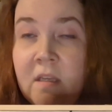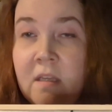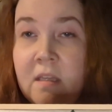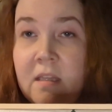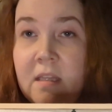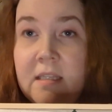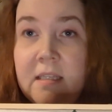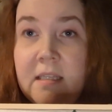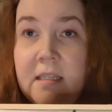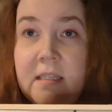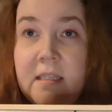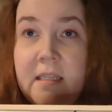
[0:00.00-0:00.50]

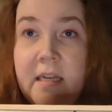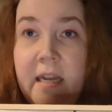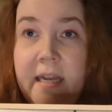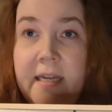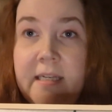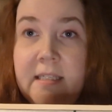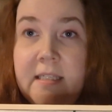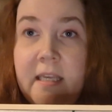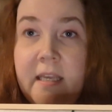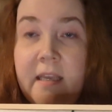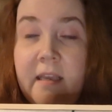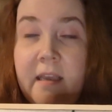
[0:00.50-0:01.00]
This is an
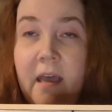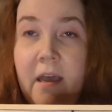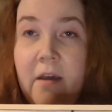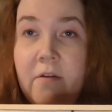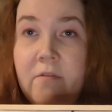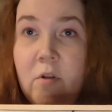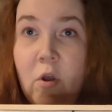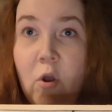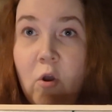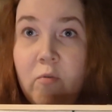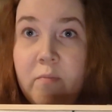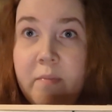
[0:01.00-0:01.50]
18
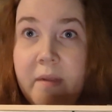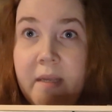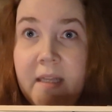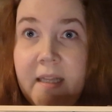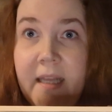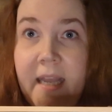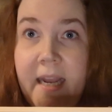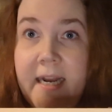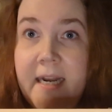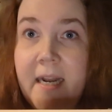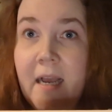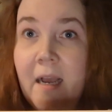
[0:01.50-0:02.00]
count oatmeal
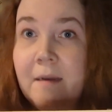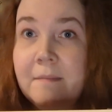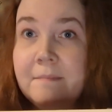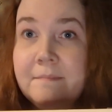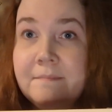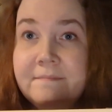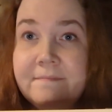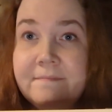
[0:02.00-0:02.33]
Aida.